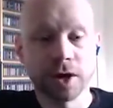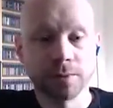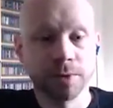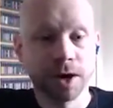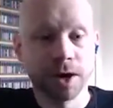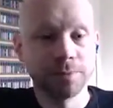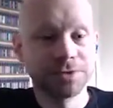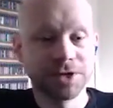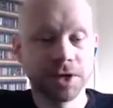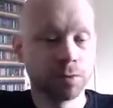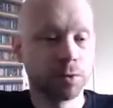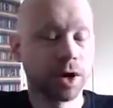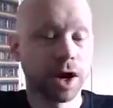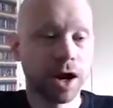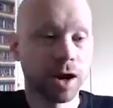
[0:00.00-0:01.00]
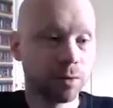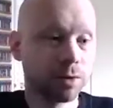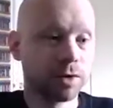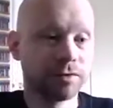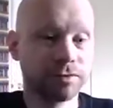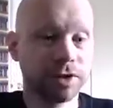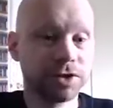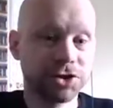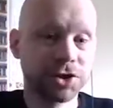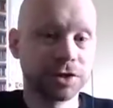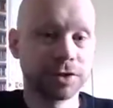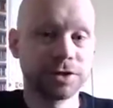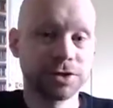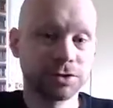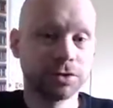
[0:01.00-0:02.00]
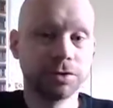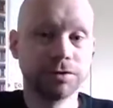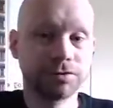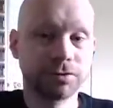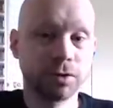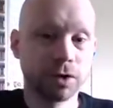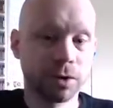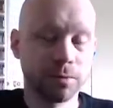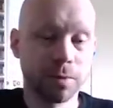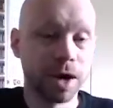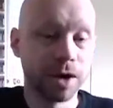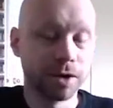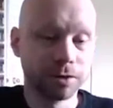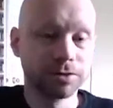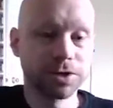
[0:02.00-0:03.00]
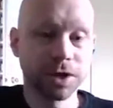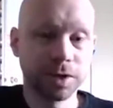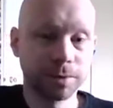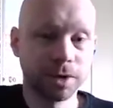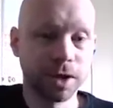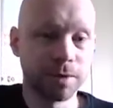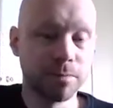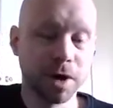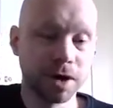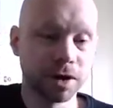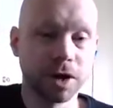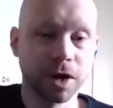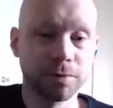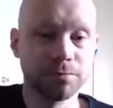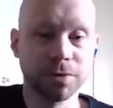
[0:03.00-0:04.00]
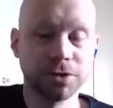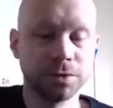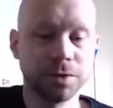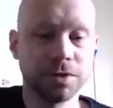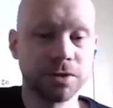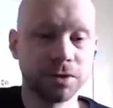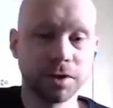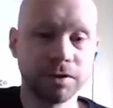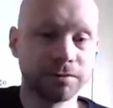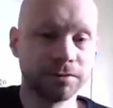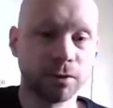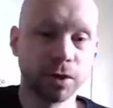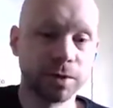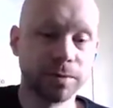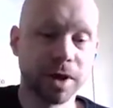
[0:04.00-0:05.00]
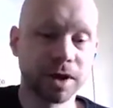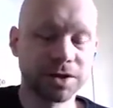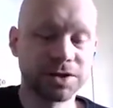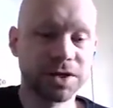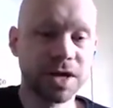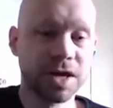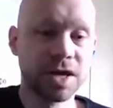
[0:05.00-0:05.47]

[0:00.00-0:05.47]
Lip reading: But I'm saying what I would have legitimately sold it for on my own table, I might have gotten between 30 and 40 bucks.